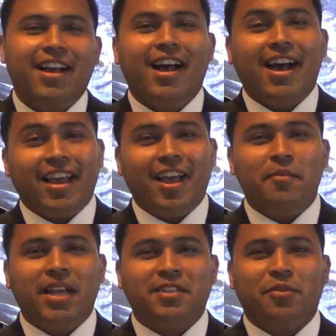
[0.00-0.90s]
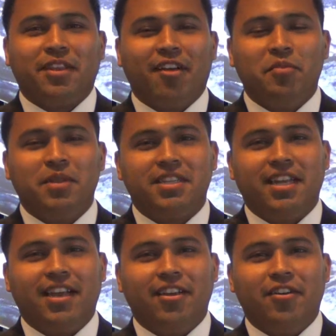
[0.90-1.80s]
Hi, I'm Edson with Government
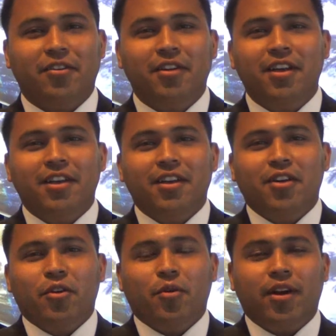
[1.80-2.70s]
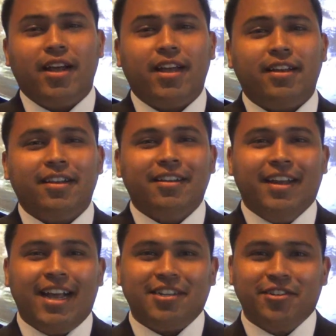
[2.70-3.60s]
CIO. We're at
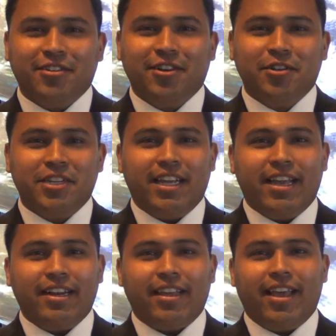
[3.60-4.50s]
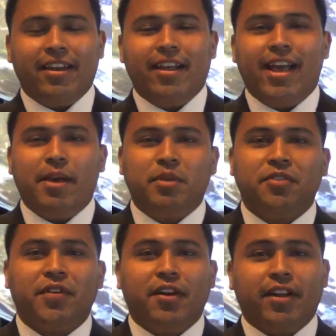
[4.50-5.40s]
National Oceanic and
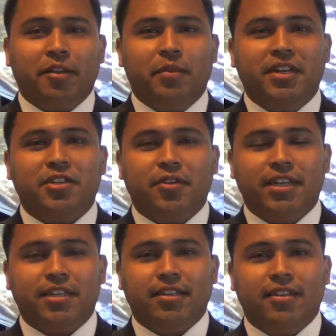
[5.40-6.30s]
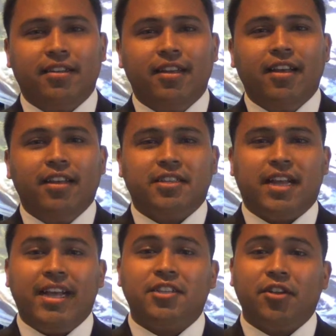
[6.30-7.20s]
Atmospheric Administration
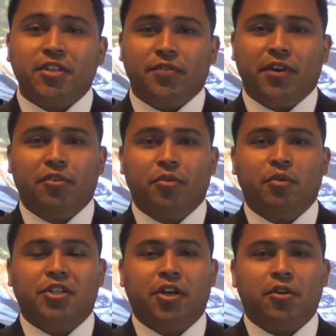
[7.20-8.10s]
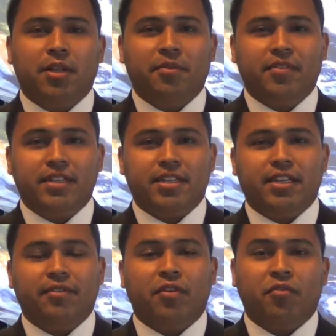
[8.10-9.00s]
Science on a Sphere Room with Joe Klimovitz,
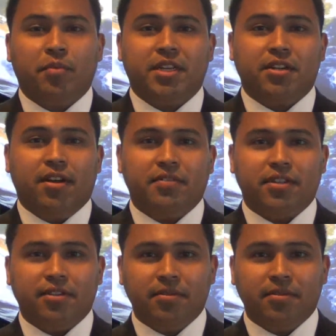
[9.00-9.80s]
Chief Information Officer.